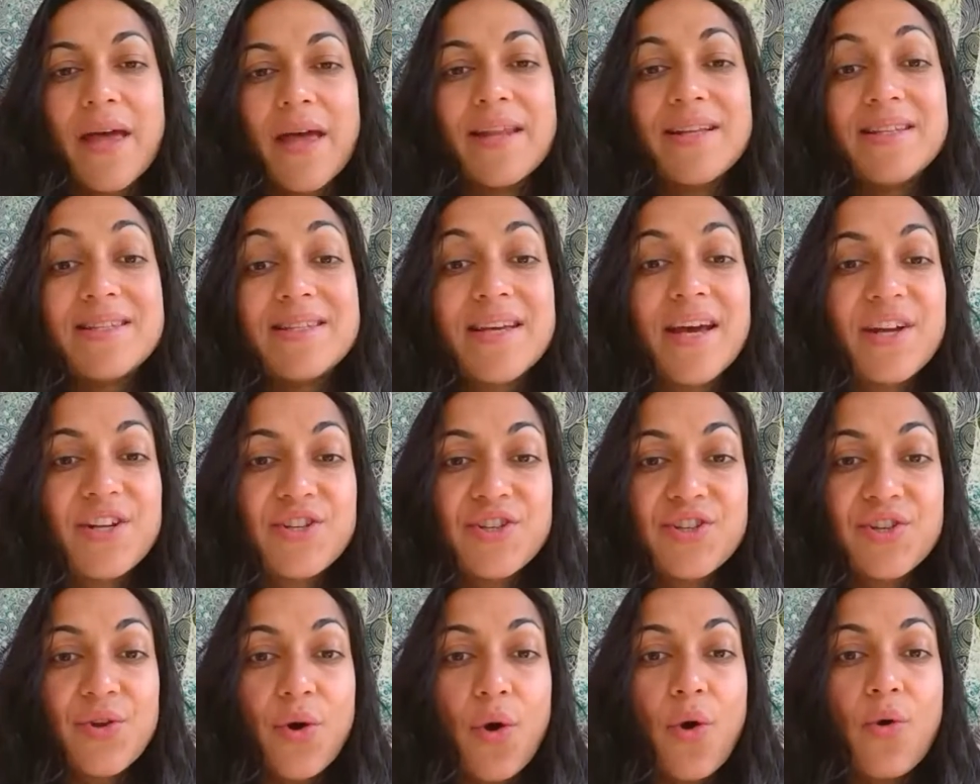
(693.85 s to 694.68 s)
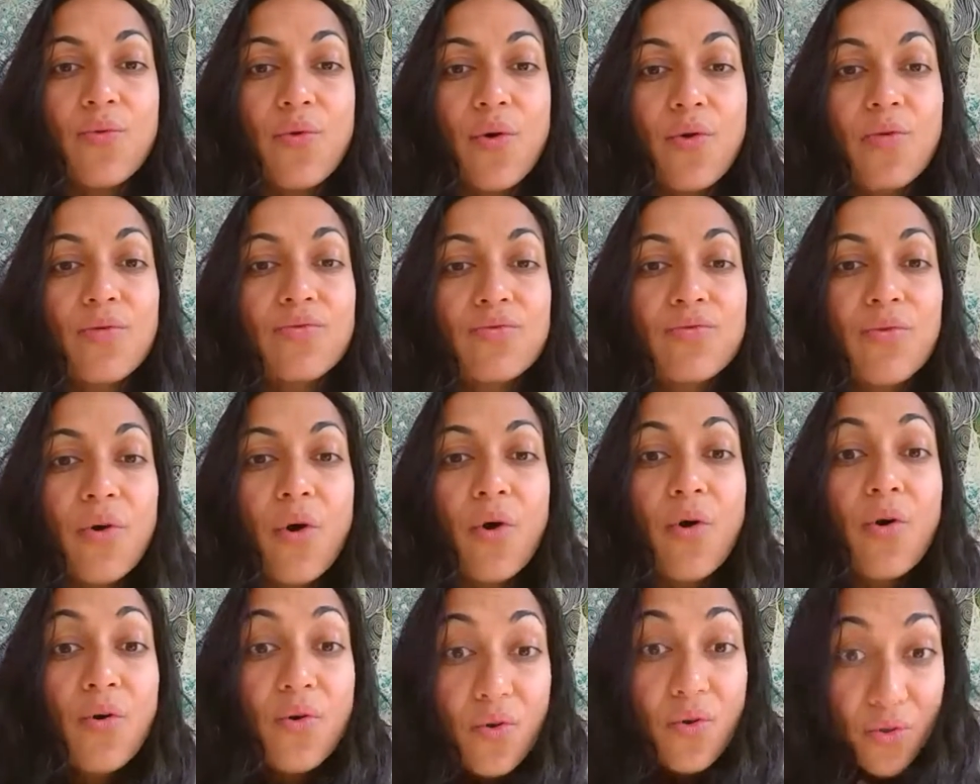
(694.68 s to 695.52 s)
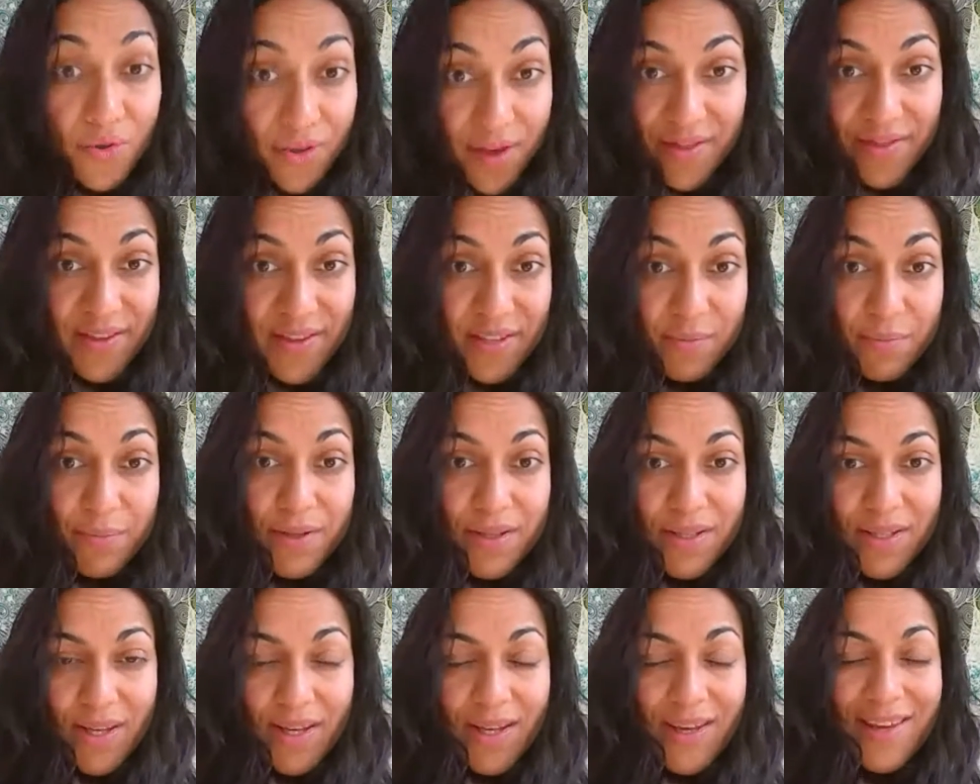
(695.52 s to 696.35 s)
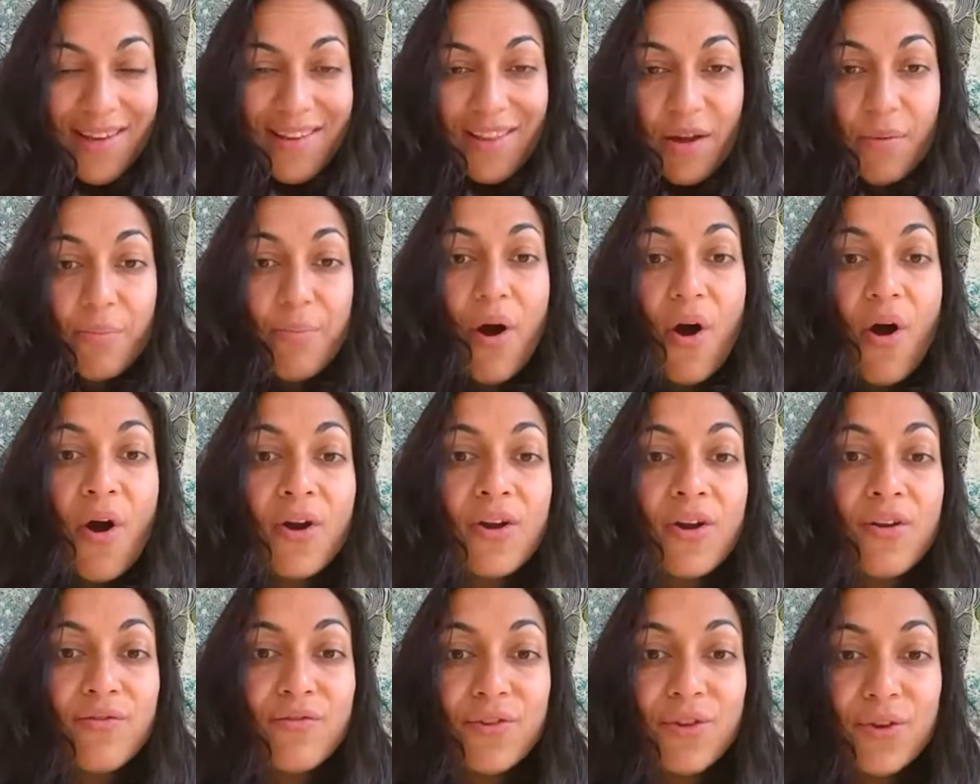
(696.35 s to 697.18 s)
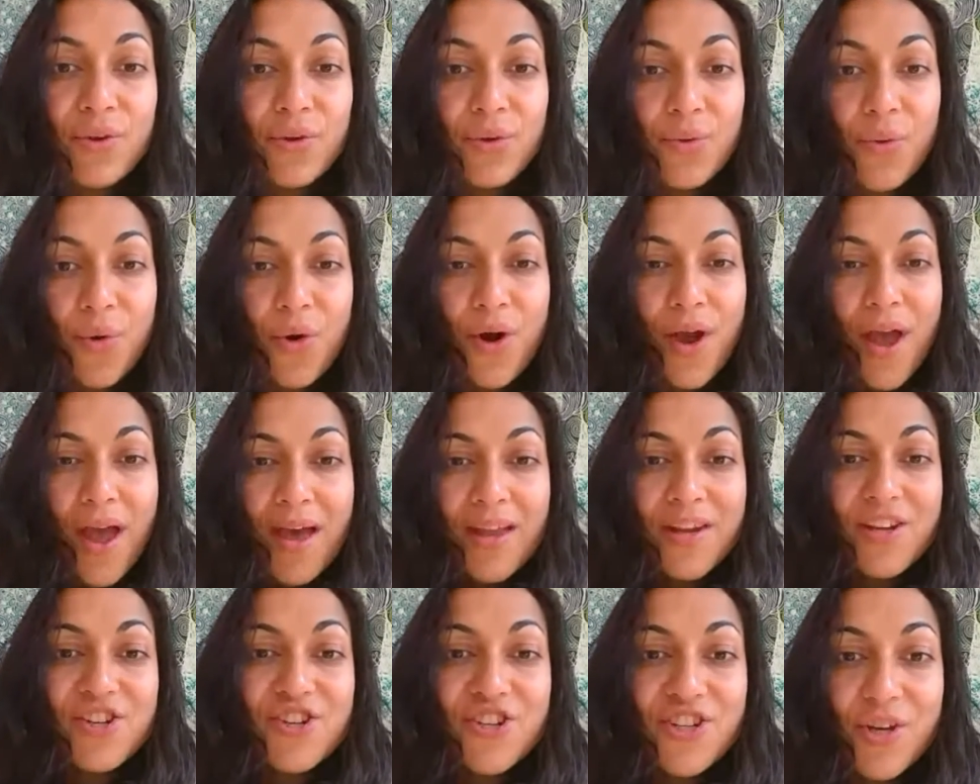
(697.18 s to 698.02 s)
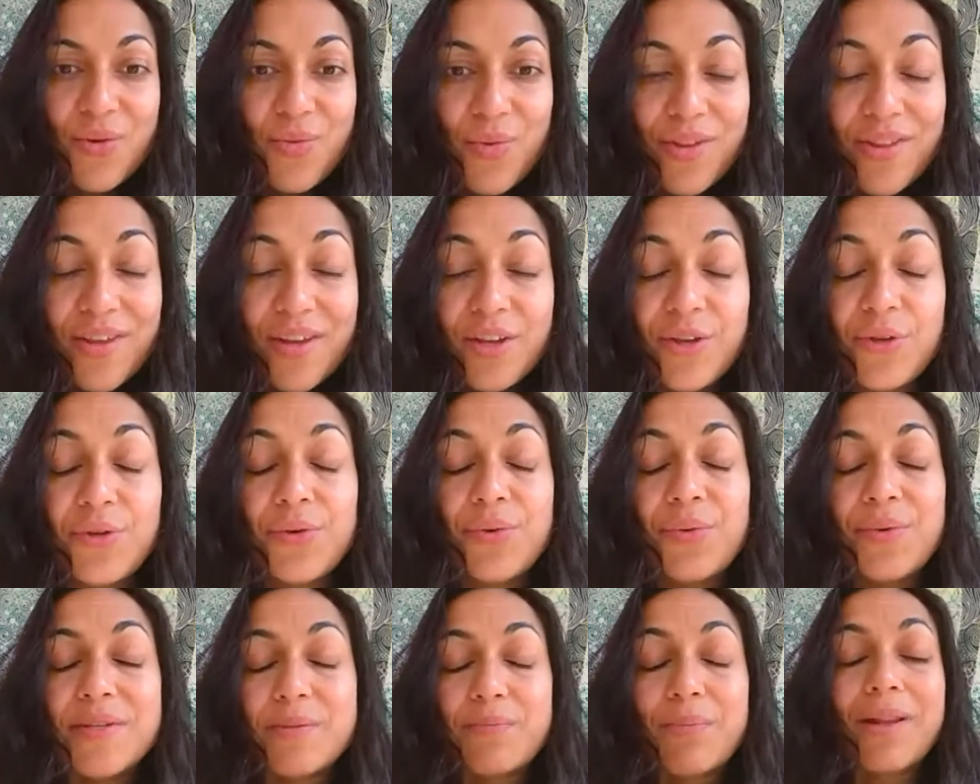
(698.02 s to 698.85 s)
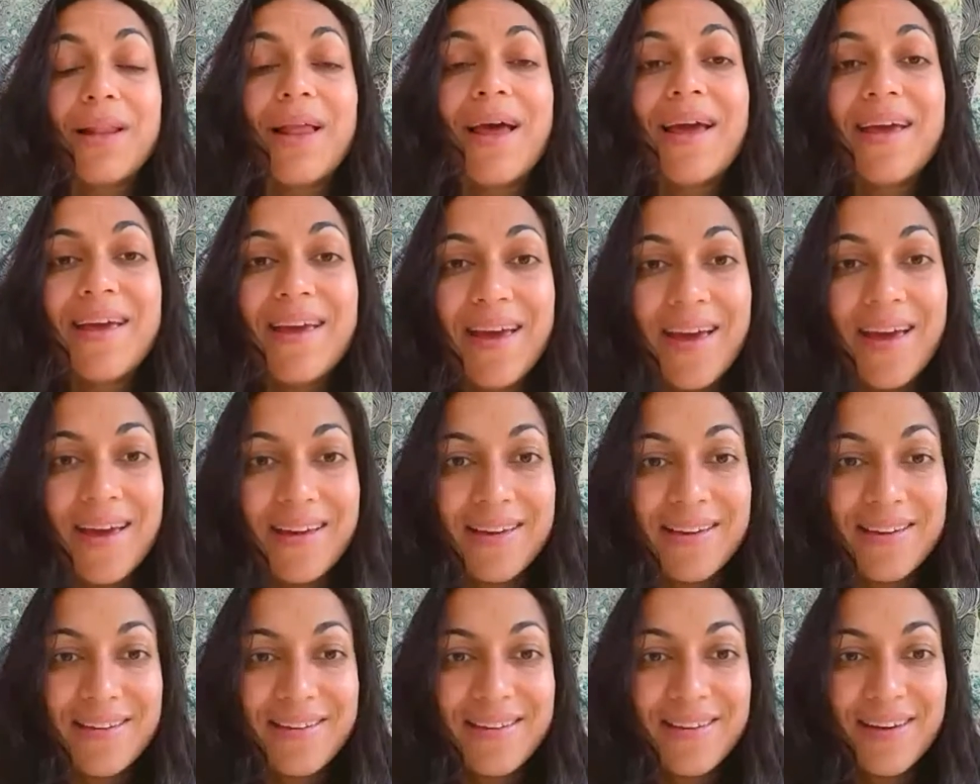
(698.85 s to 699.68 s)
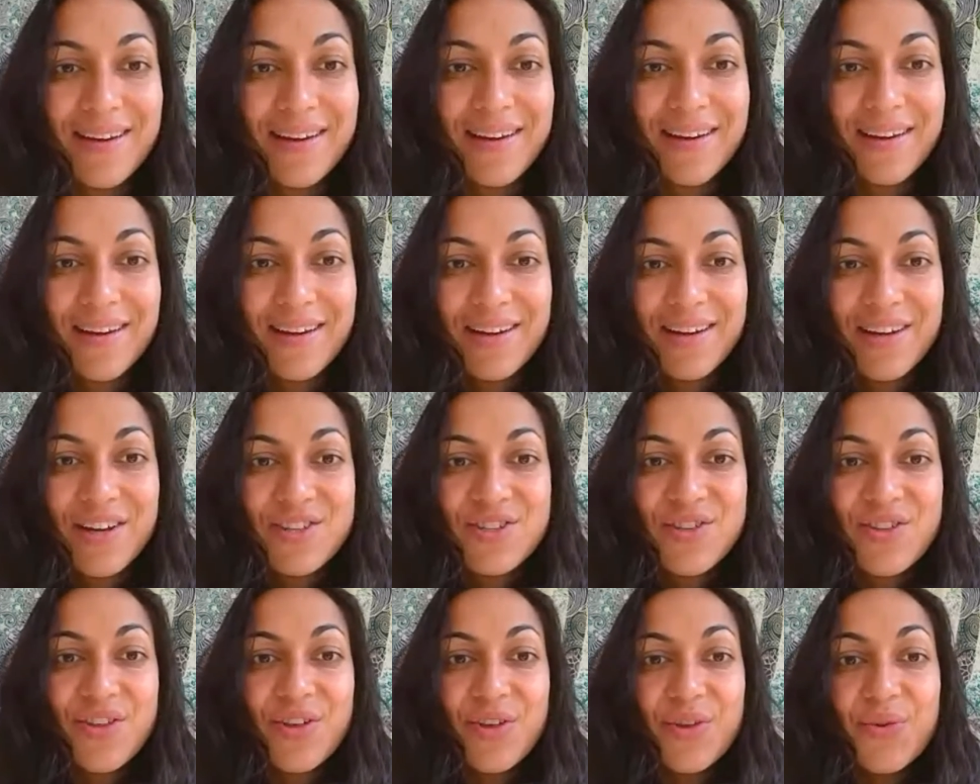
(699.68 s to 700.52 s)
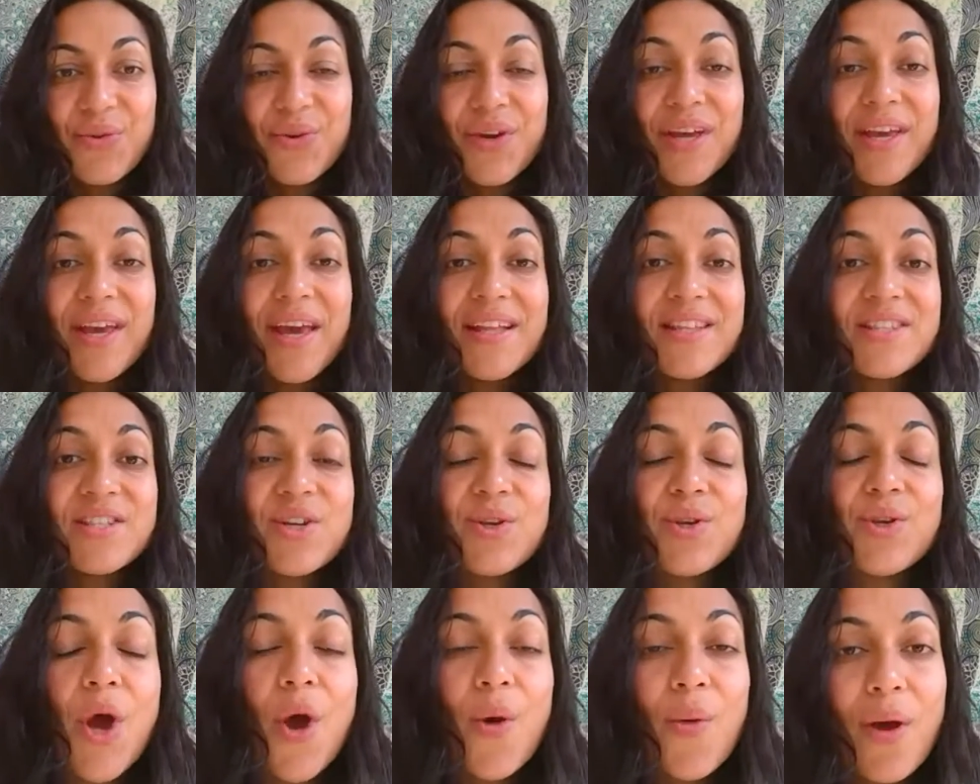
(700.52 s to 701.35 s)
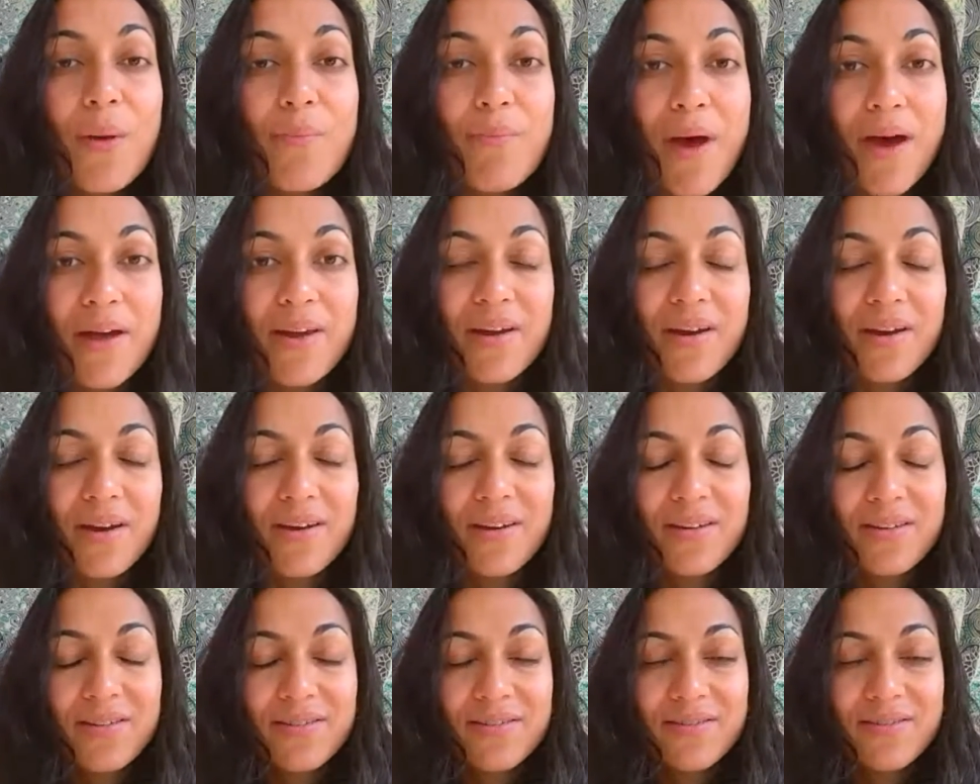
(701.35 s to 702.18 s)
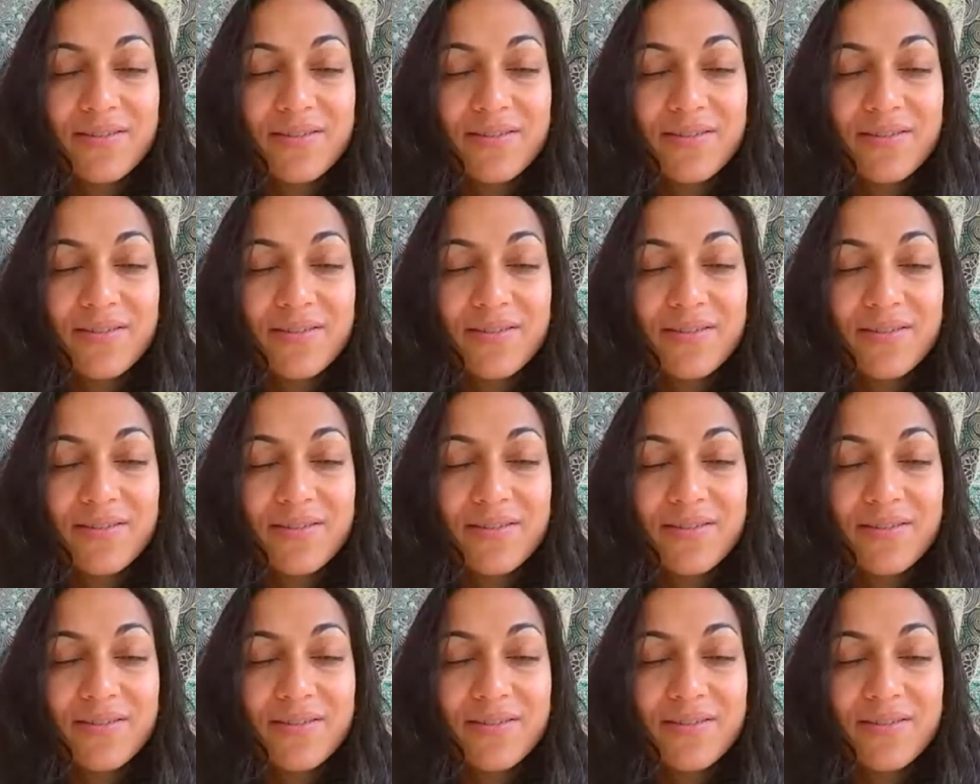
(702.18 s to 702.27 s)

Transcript: an intention or a role that this particular part of you or energy within you is playing, so that you can get to know it better.